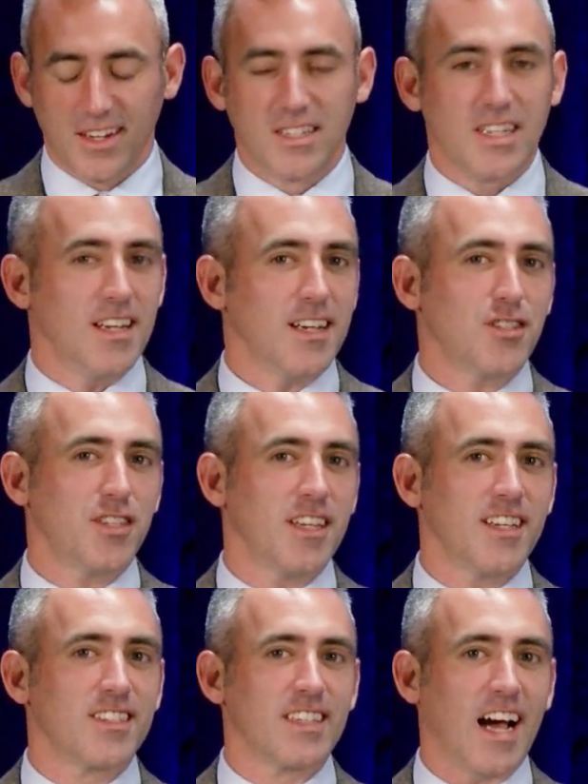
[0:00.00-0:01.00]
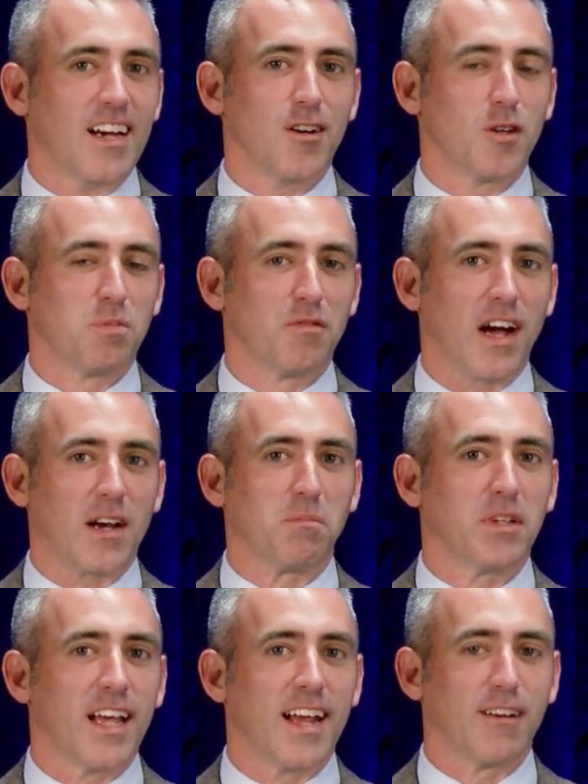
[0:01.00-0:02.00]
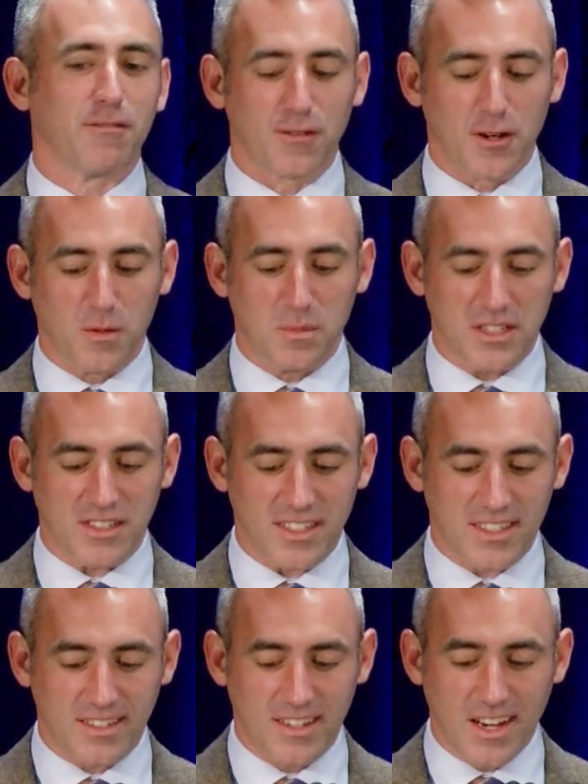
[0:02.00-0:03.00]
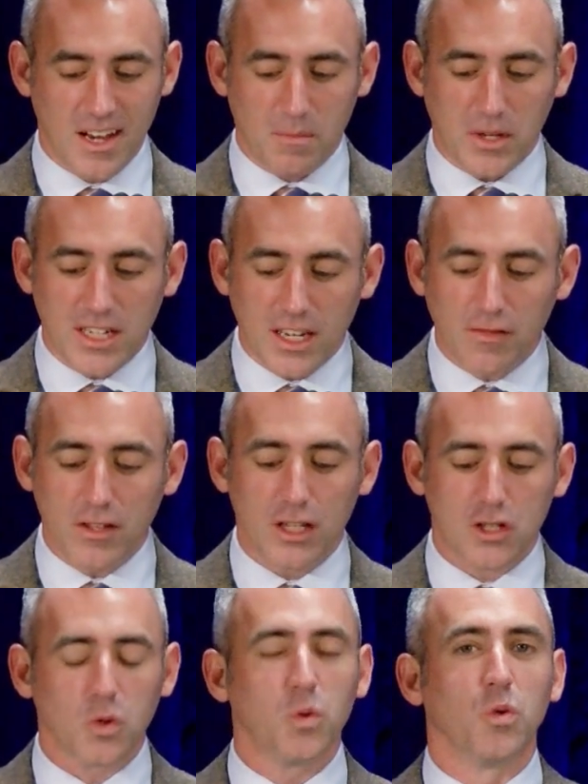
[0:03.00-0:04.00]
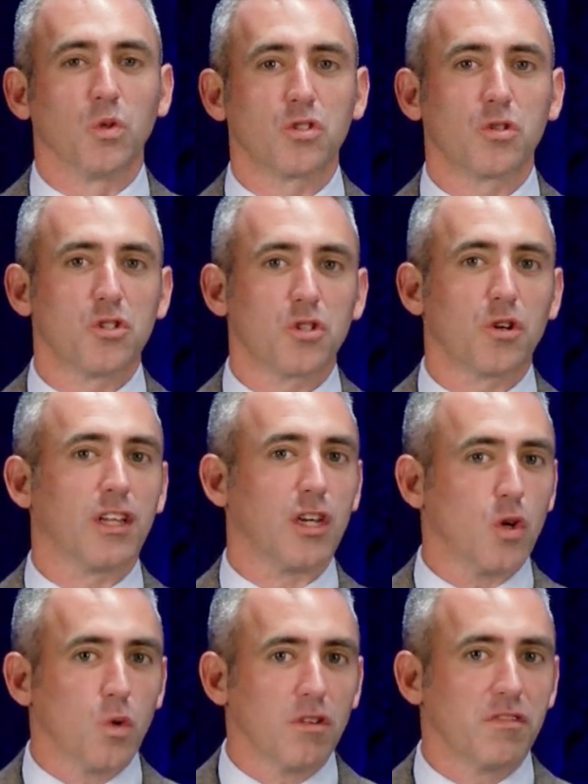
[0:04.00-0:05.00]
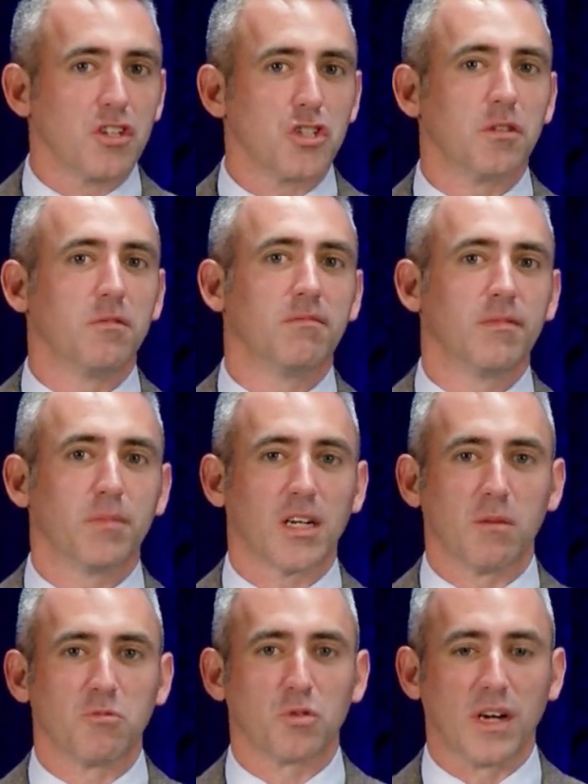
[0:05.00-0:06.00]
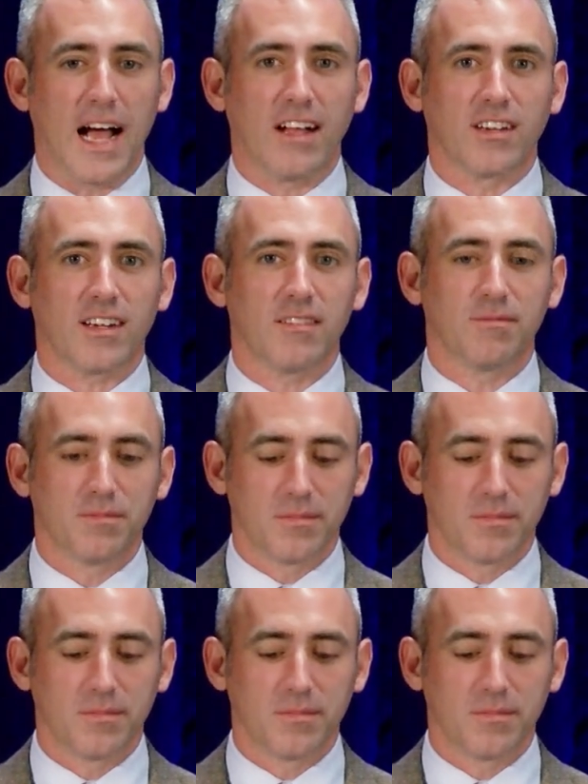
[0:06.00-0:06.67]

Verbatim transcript: DHCD is not here to provide a plan for your business, but to give you the tools to ensure that your vision becomes reality.